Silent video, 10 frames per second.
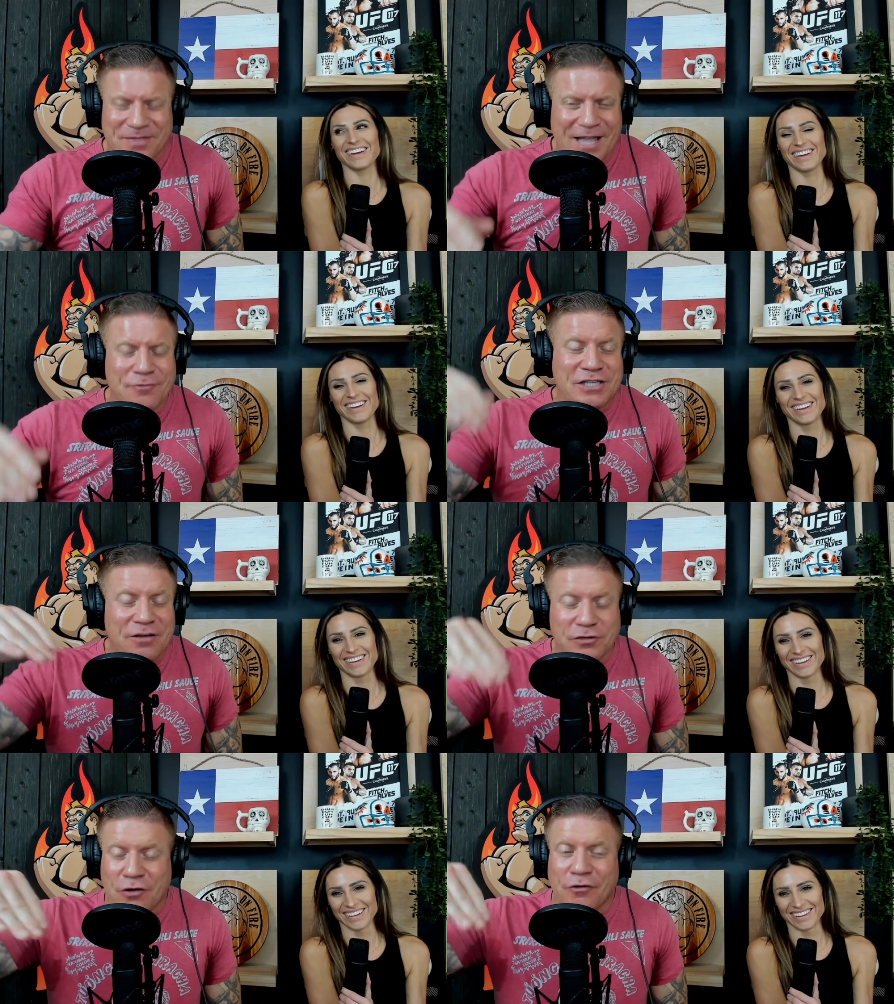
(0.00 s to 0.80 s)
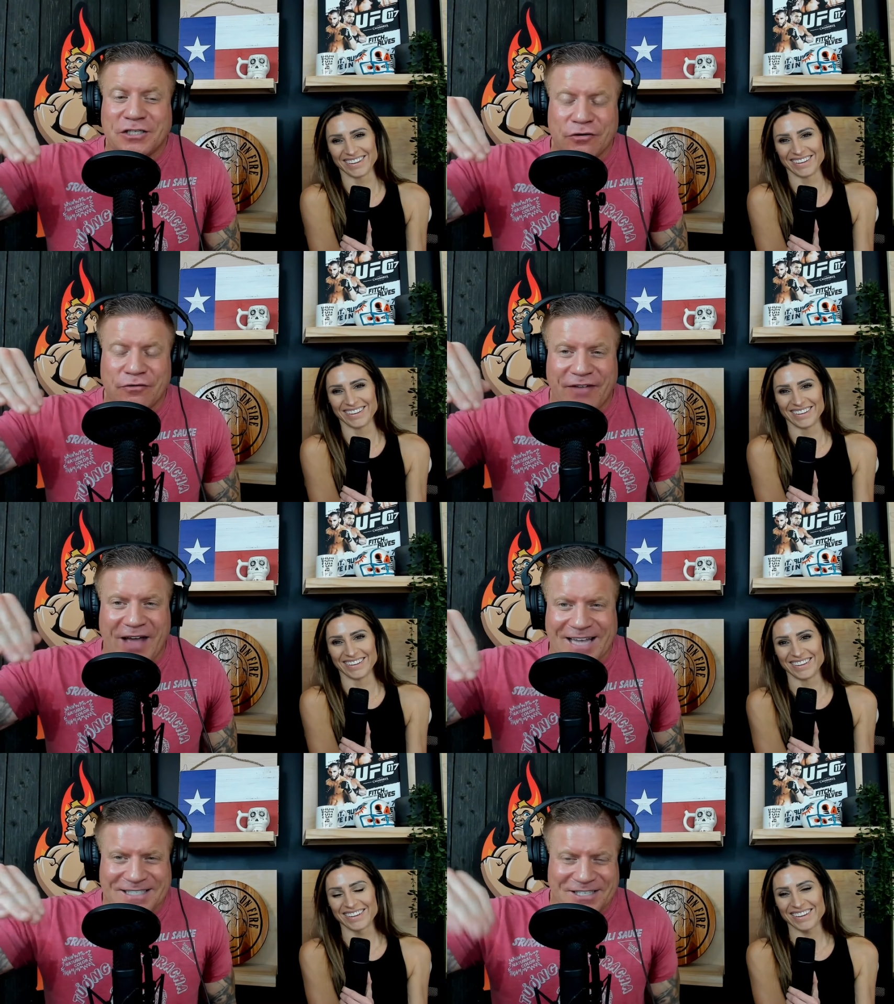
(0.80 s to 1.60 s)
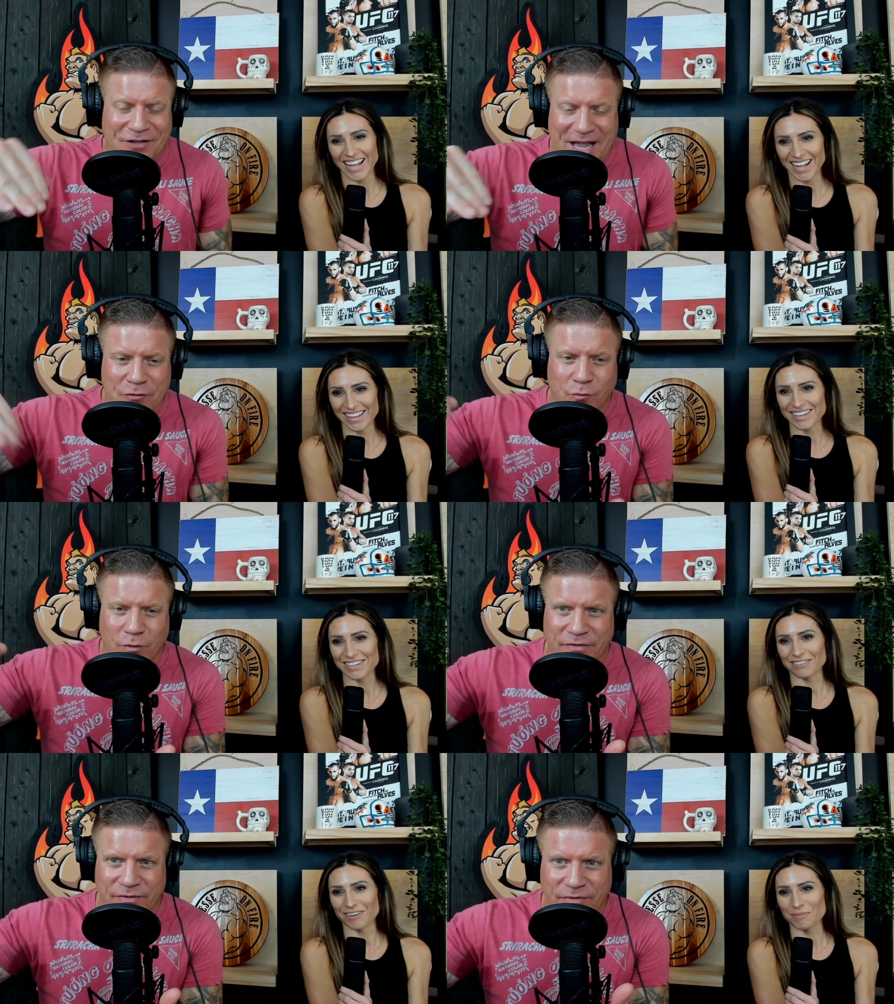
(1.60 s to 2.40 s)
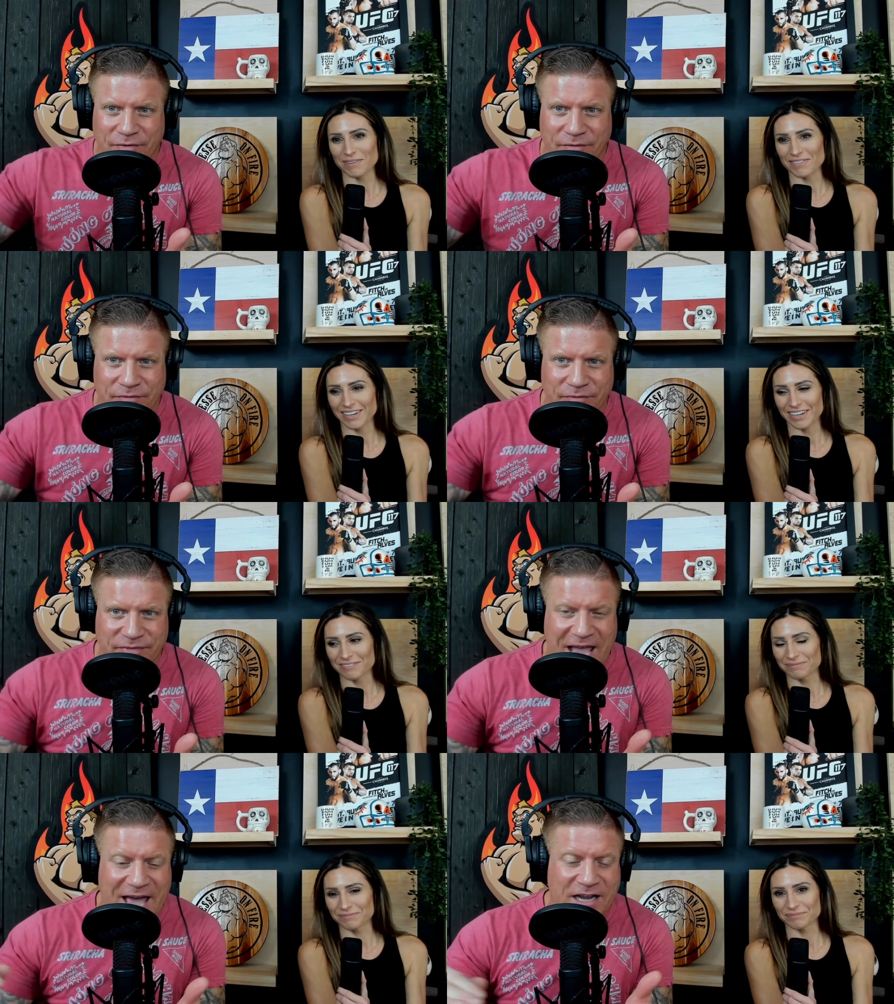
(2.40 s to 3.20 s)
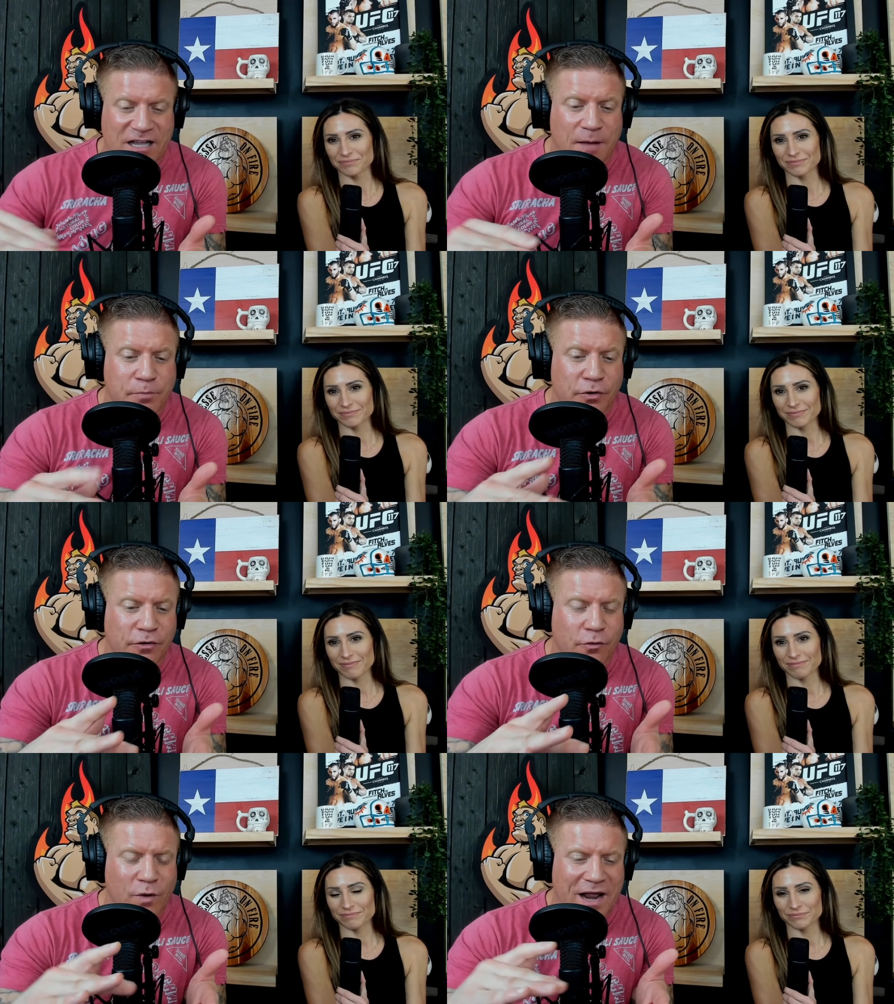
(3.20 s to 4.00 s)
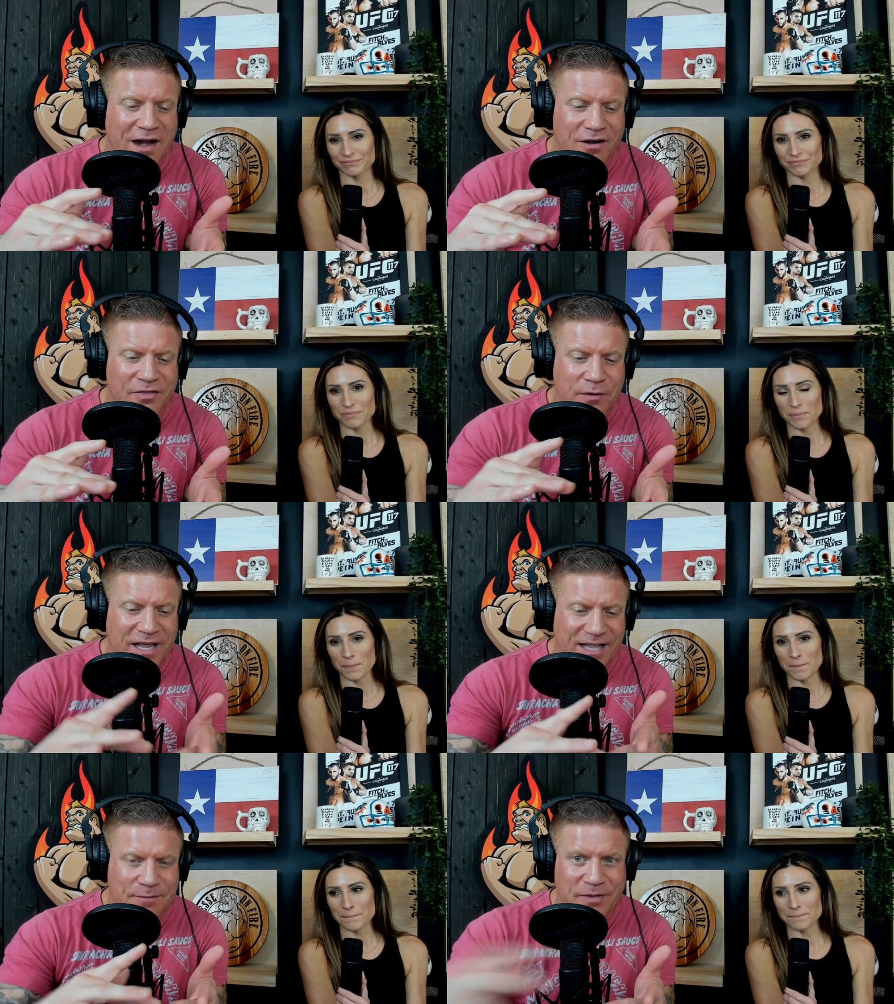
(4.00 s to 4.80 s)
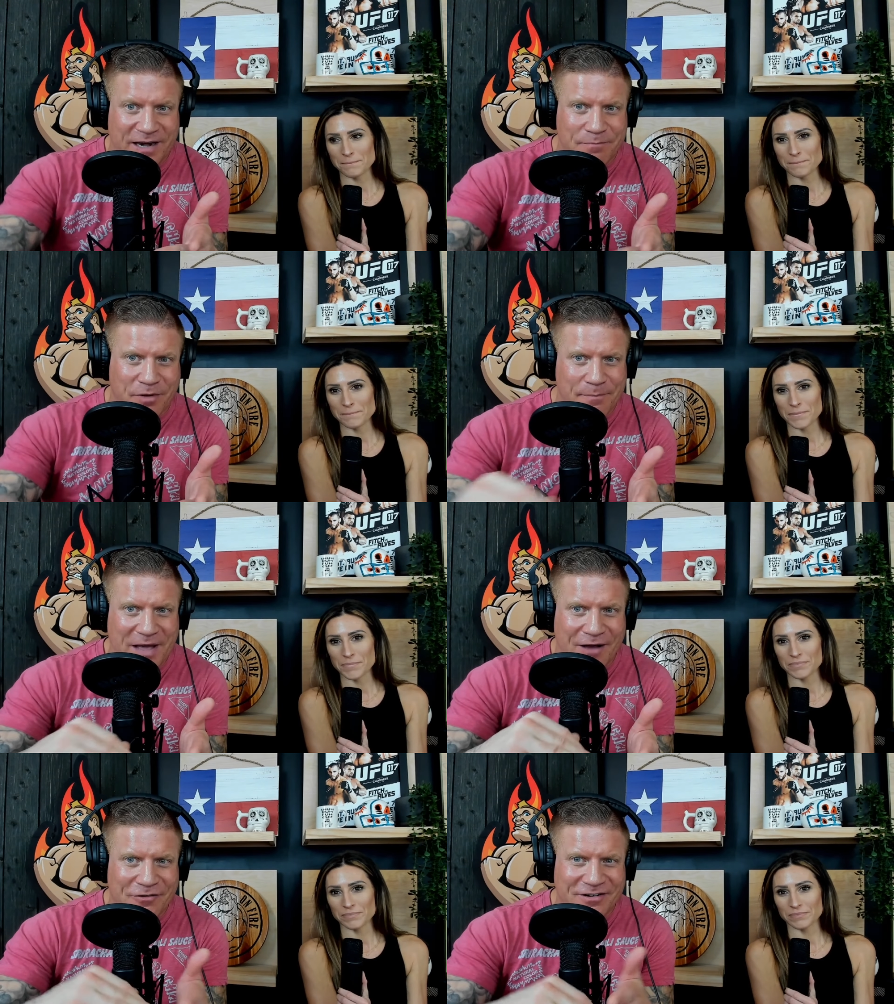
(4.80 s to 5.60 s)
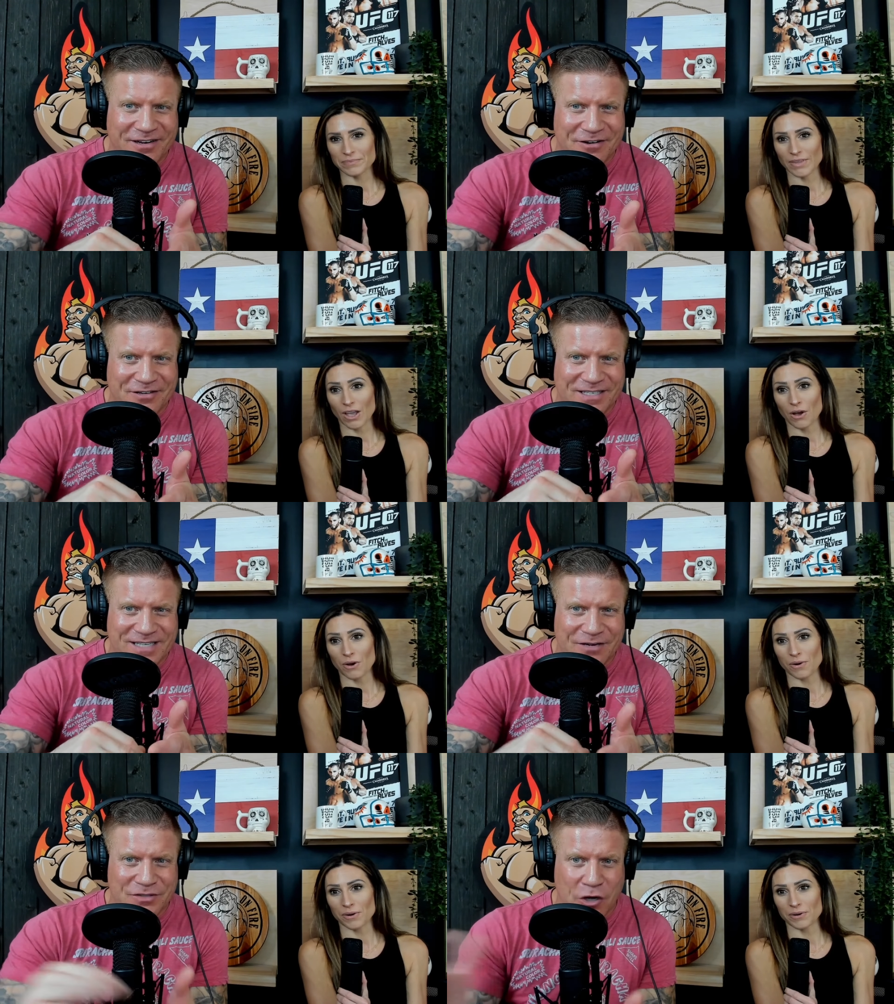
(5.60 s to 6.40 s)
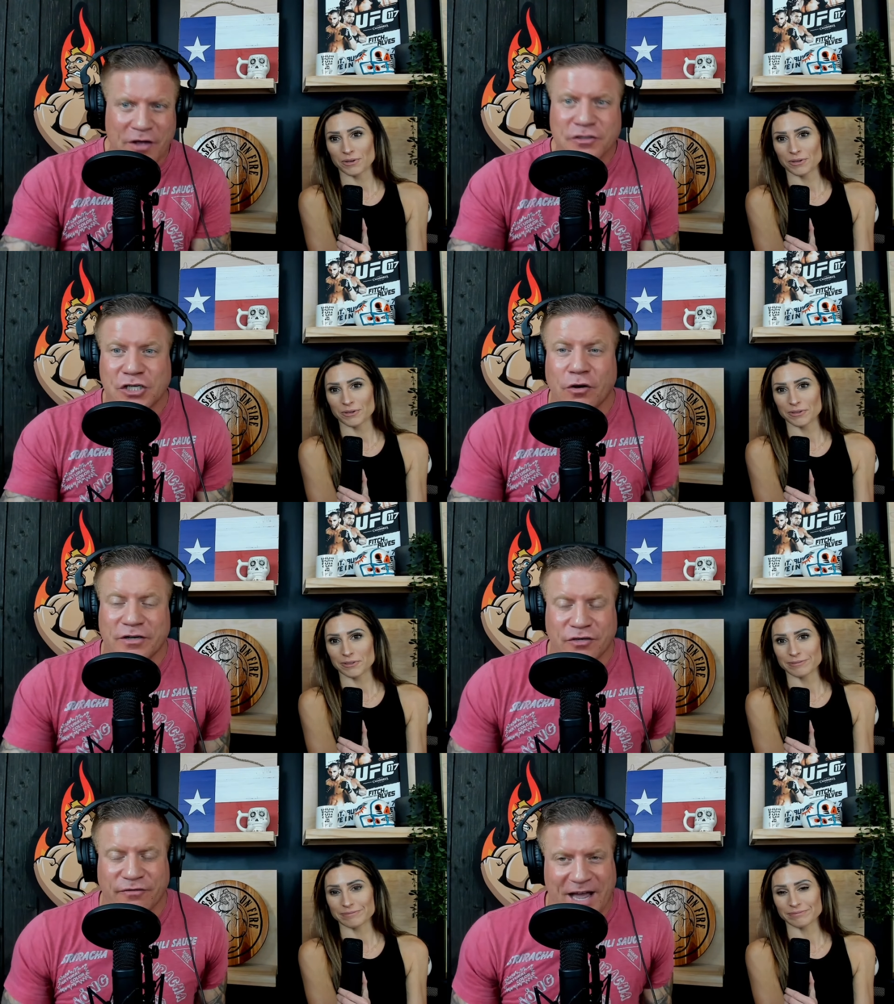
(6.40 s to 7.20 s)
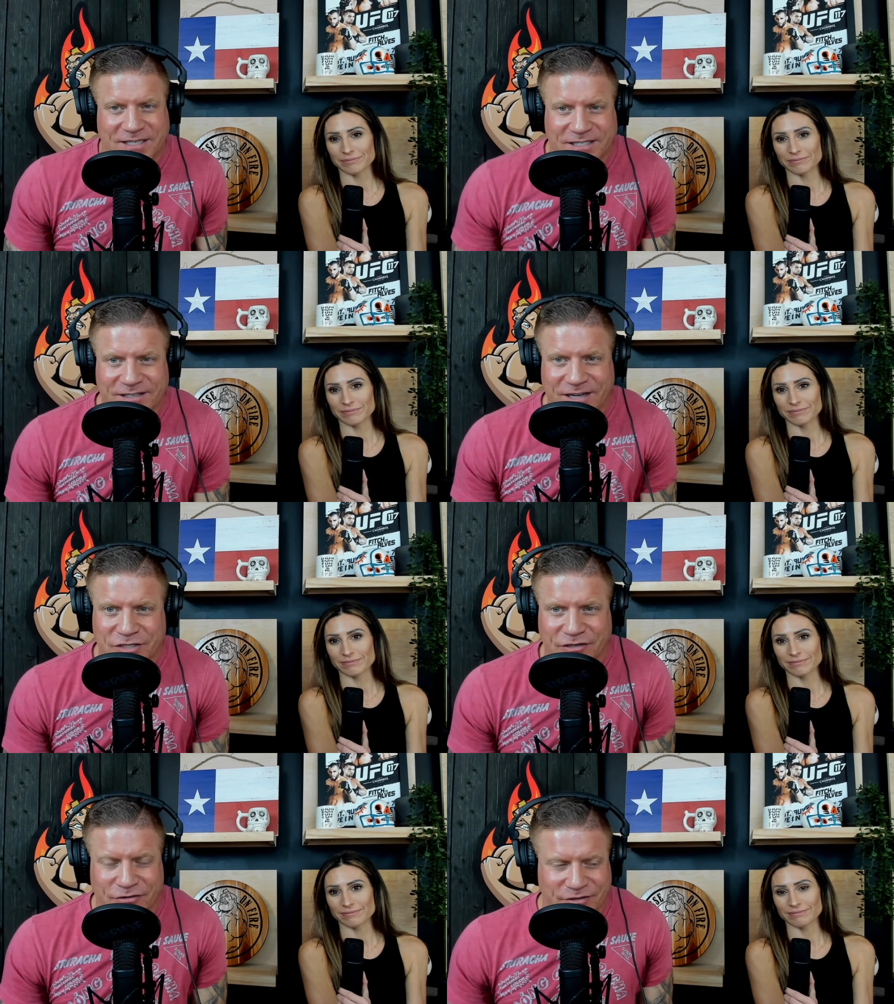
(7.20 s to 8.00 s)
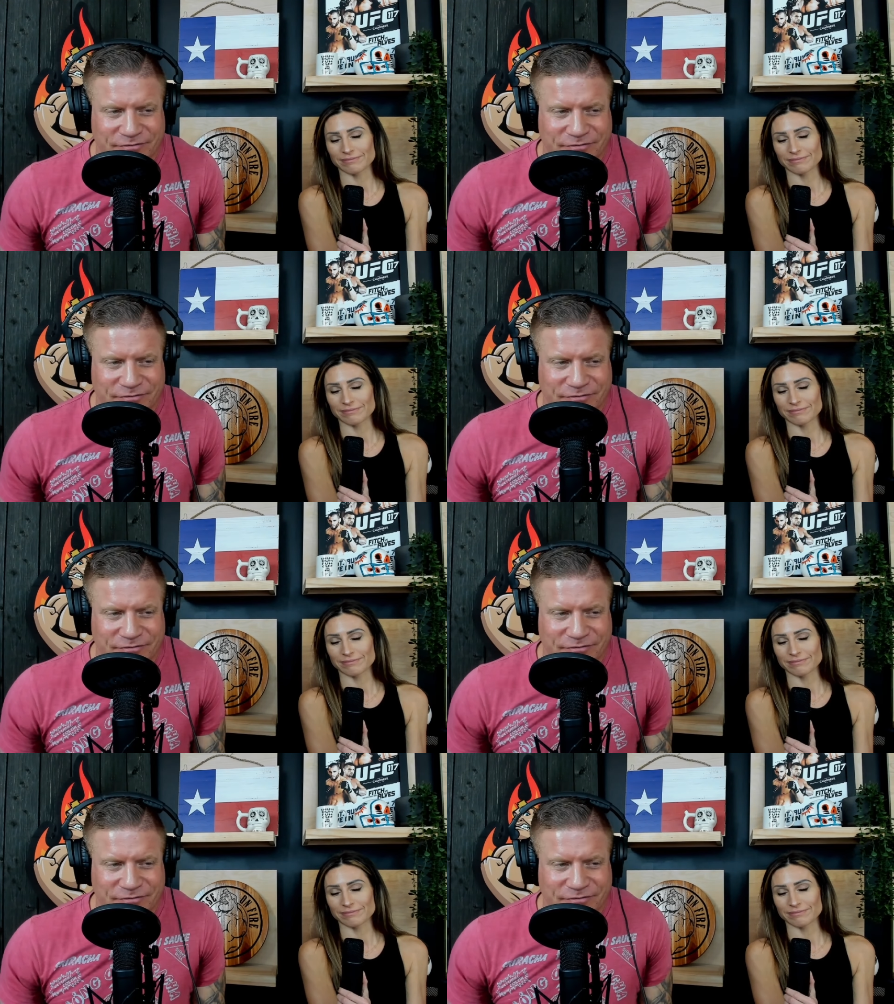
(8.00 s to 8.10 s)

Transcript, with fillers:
Speaker 1: it was it was going too fast. So like, I need
Speaker 2: a repeat video. They
Speaker 1: had a couple where they would hit the pin and pop out, you know, because like oh. it was going, it was just going too oh. fast. They were still going too